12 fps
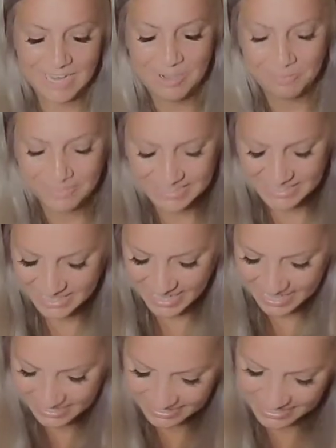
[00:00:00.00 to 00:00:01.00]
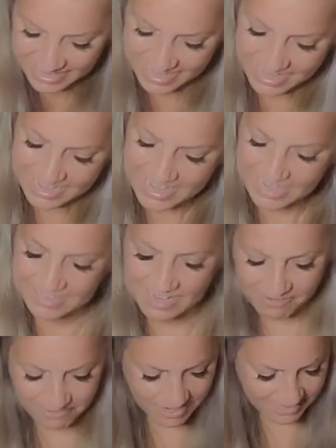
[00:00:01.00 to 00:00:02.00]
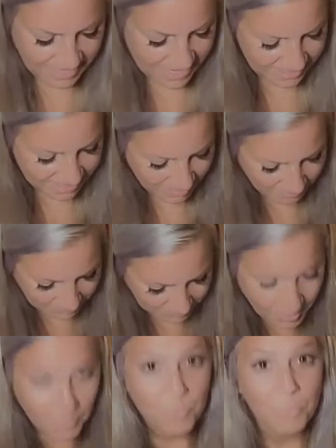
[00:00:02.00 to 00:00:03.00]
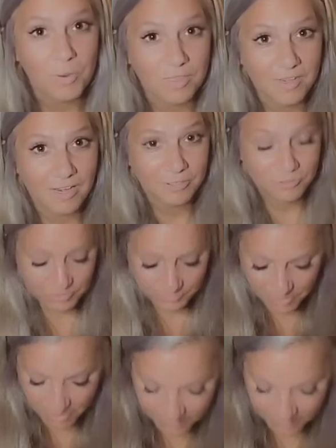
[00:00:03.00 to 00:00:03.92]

decide what to get, and I finally ended up with an extra